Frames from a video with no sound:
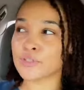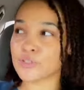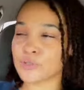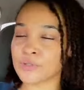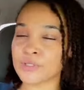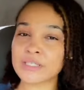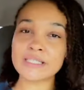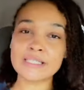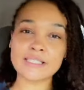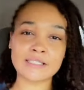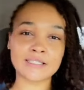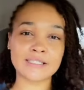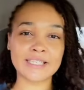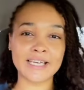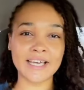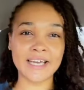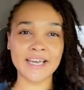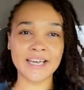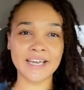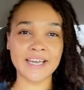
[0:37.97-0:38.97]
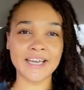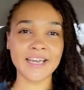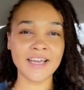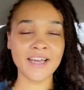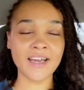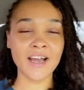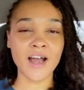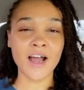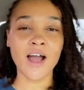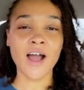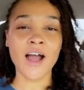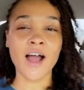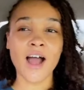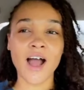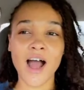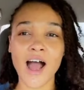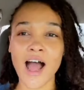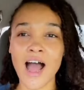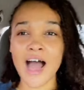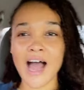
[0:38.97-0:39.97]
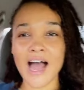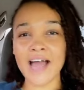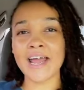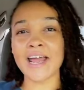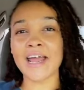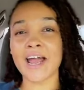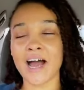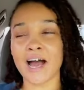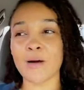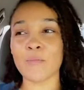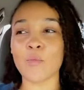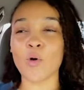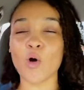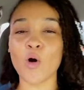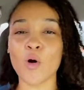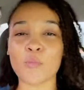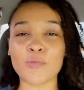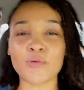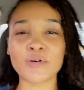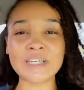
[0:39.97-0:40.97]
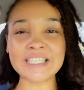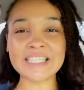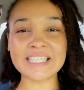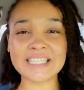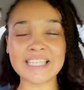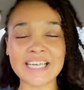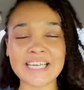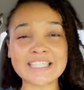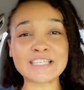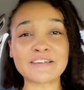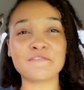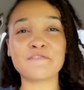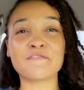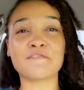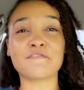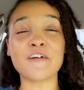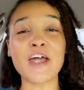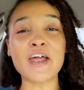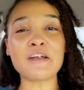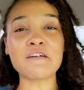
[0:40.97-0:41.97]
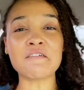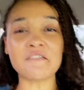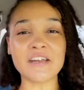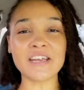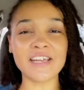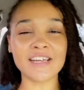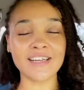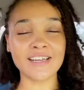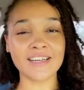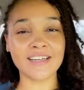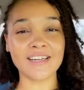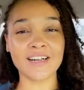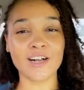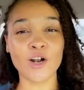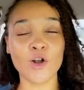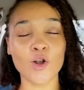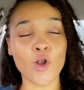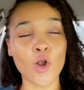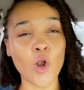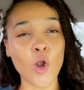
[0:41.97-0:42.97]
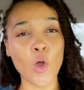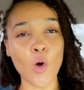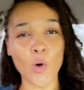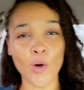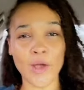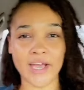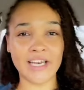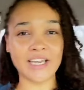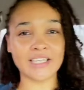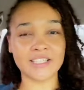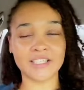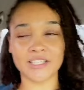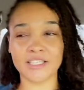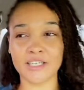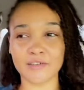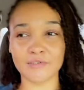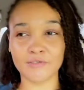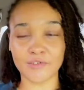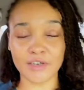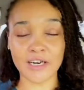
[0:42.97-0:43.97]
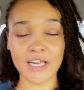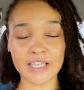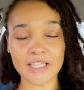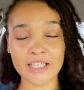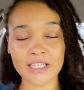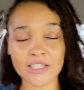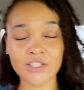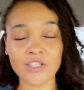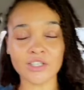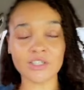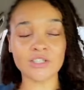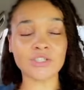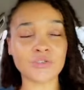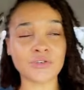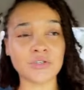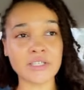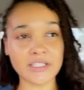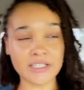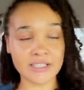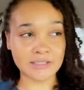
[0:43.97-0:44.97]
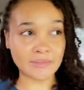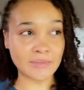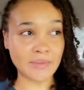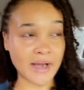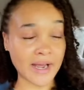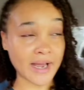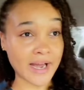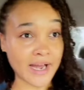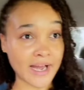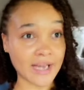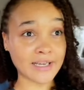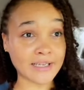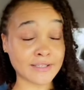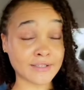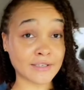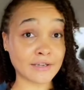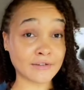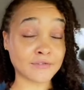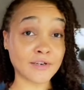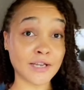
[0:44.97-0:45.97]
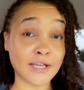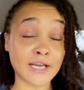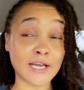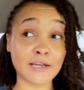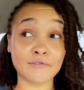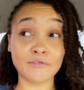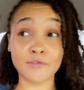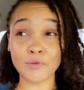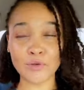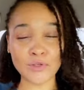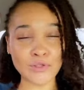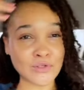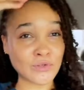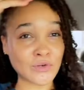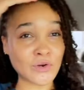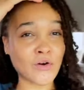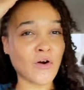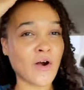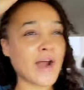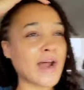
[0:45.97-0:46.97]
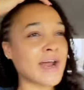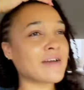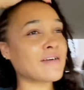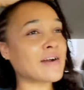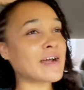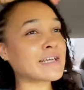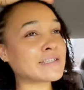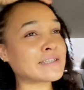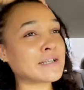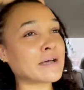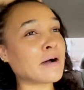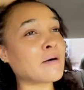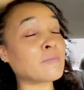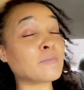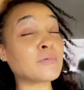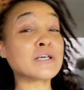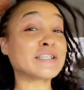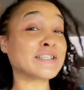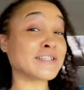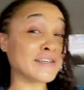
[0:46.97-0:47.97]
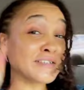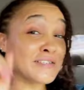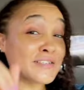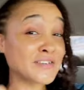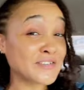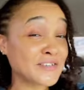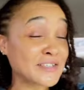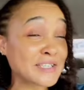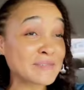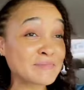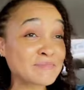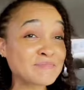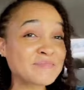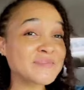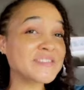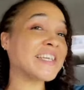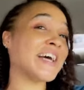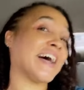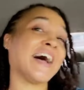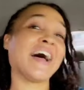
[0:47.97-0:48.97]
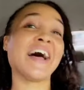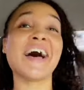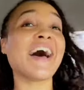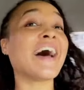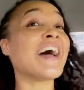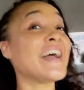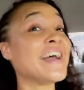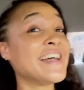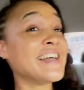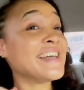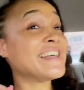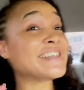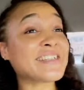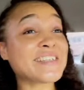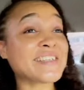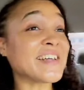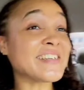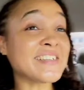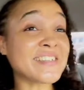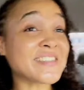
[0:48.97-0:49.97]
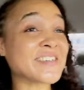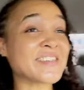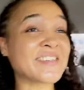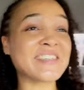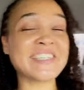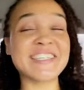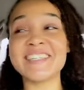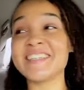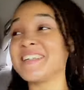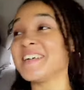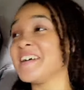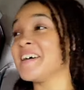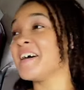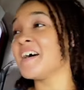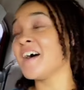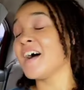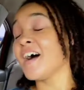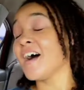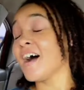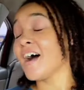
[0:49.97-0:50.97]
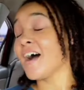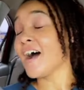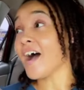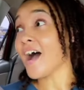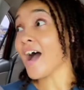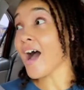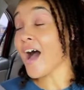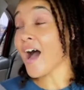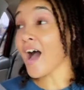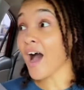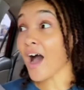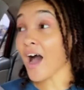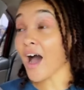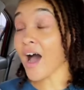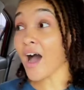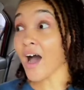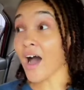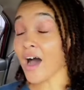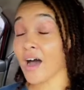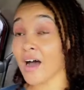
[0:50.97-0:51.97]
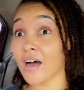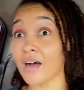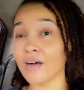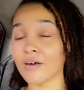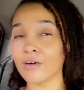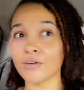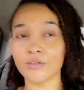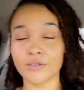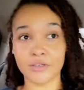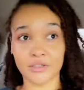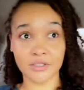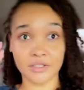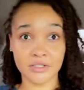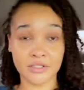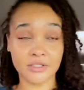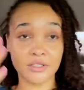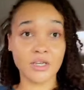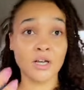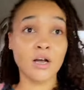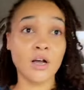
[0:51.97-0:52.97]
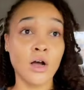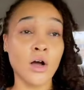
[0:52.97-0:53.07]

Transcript: good doing today? I am operating at a very low energy level, and I think sunscreen is in my eyes. I feel like I even want to cry right now. But it's sunscreen. It's sunscreen. Oh gosh.